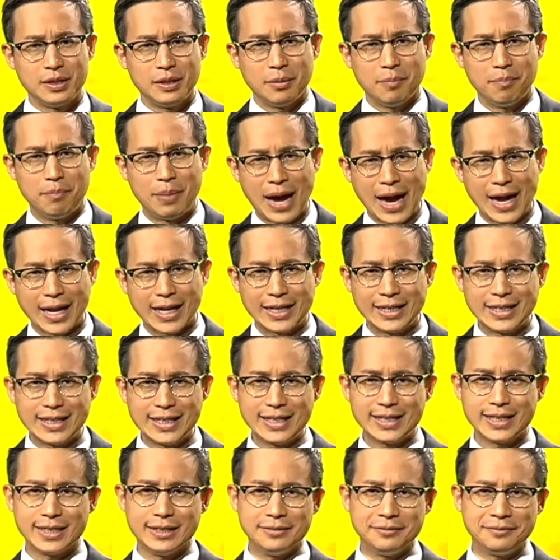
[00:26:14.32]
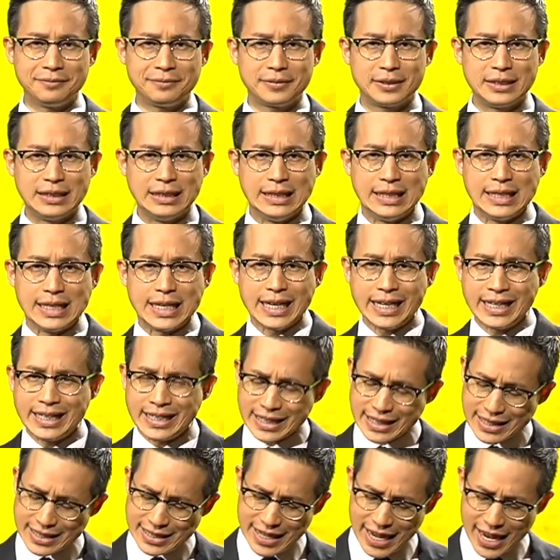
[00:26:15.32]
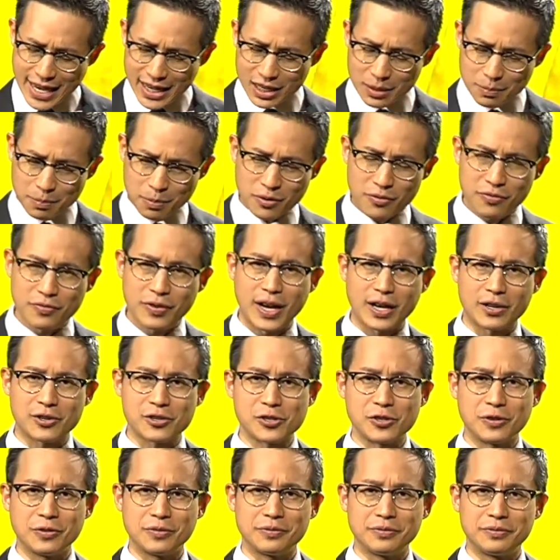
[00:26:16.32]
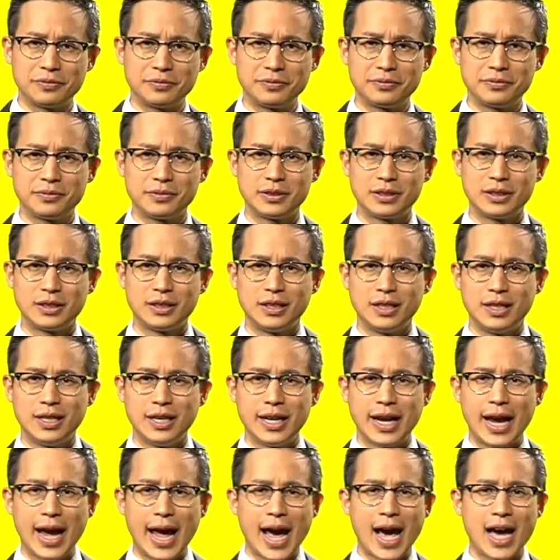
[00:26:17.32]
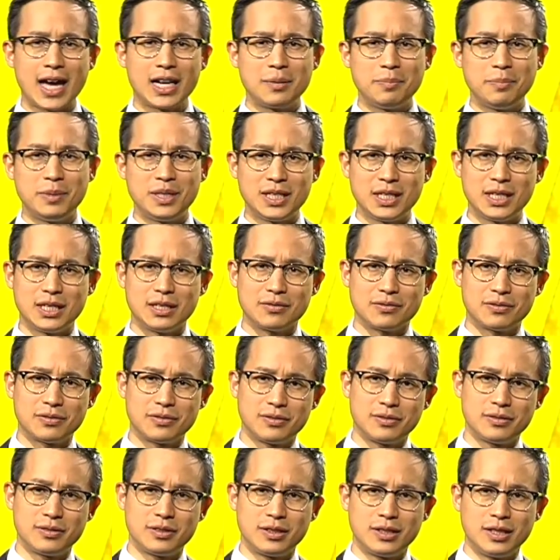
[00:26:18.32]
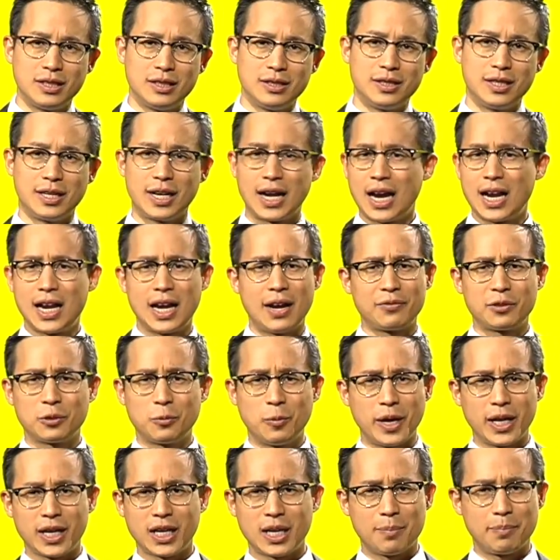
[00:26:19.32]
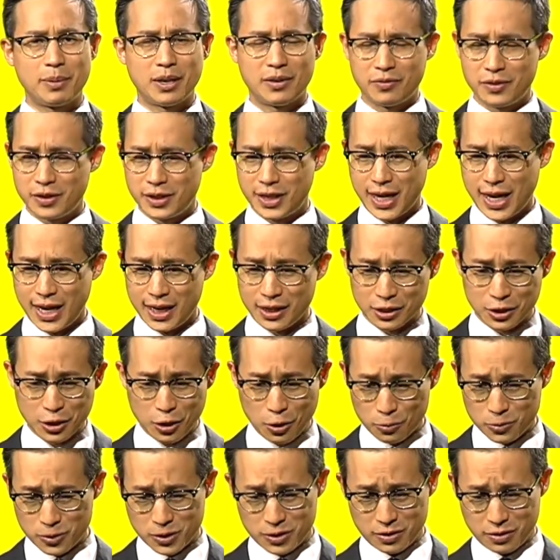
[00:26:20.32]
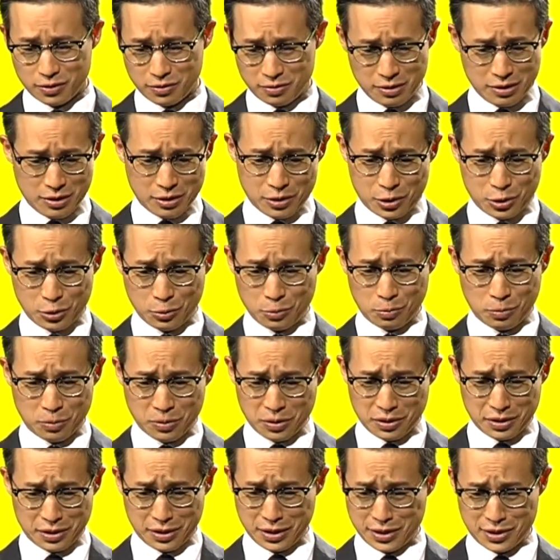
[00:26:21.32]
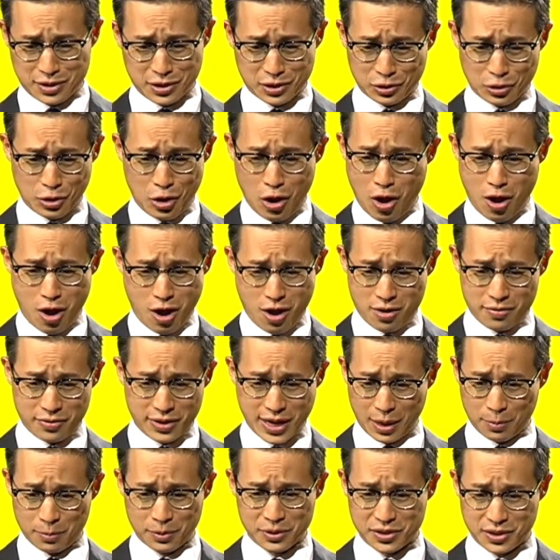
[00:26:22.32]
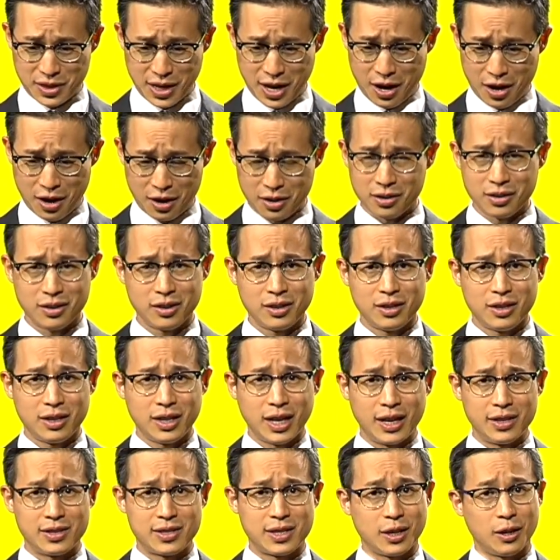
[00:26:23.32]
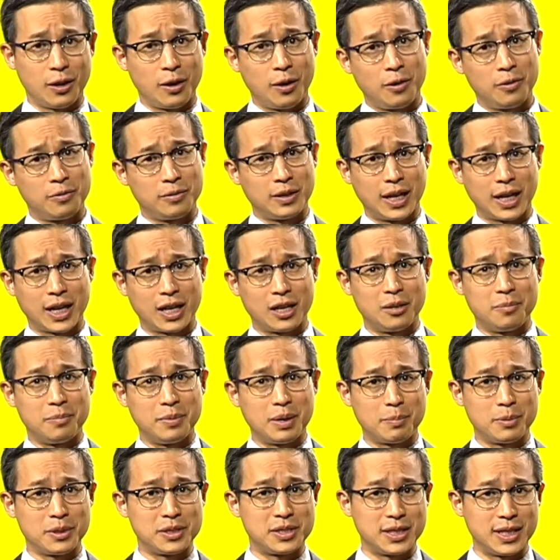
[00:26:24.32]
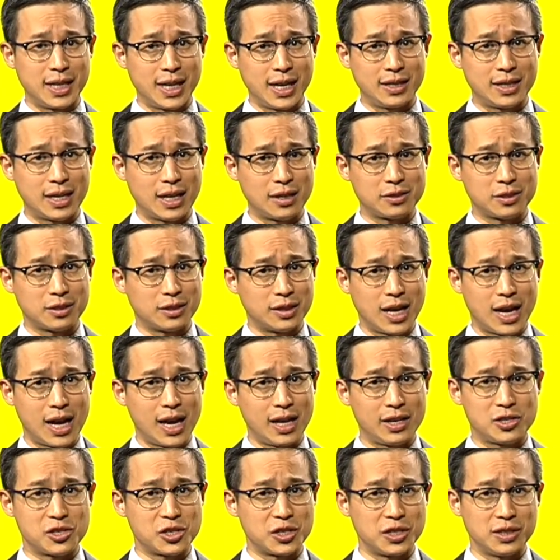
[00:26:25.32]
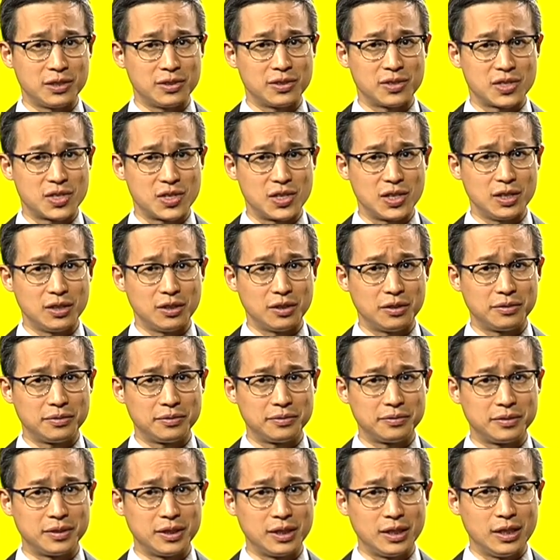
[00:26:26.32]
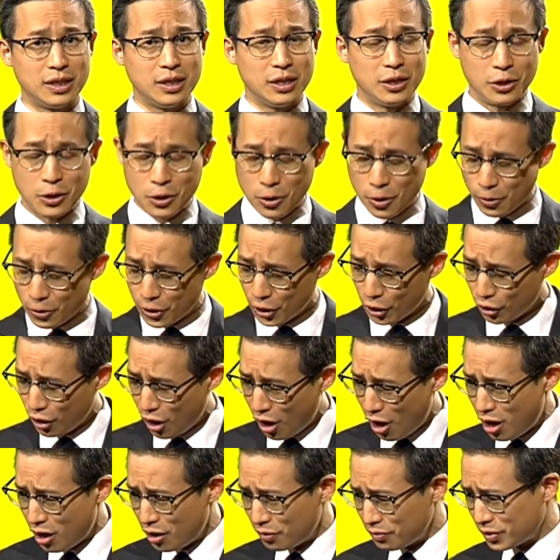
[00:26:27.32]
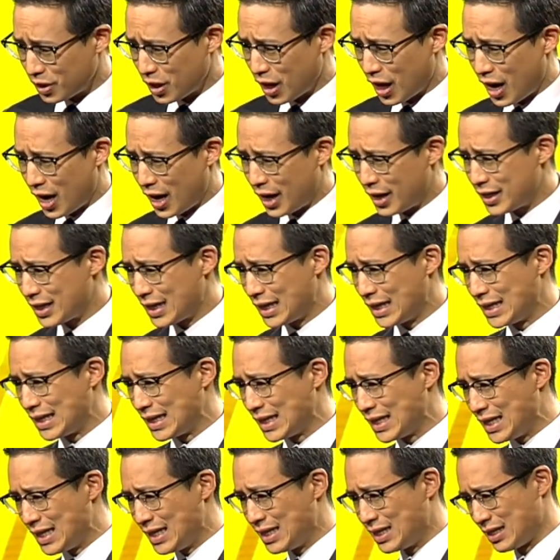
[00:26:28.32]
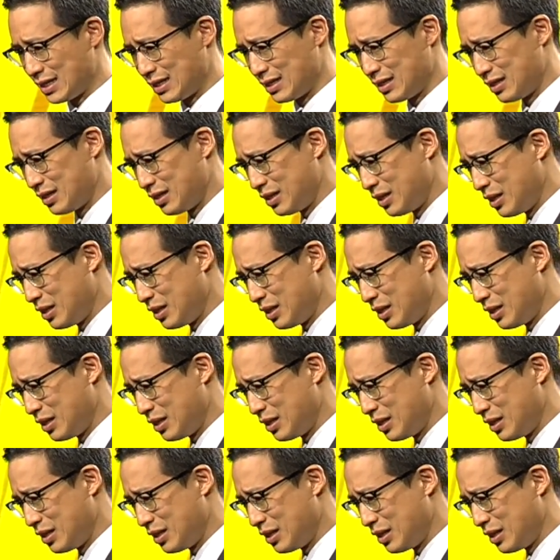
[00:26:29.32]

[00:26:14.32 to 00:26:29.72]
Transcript: Back in Eden, in Edenic perfection, Adam and Eve did not have to wake up every day and go to, to this law that was there and say, oh, I got to remember today not to lie, cheat, and steal. No, the law of God in Eden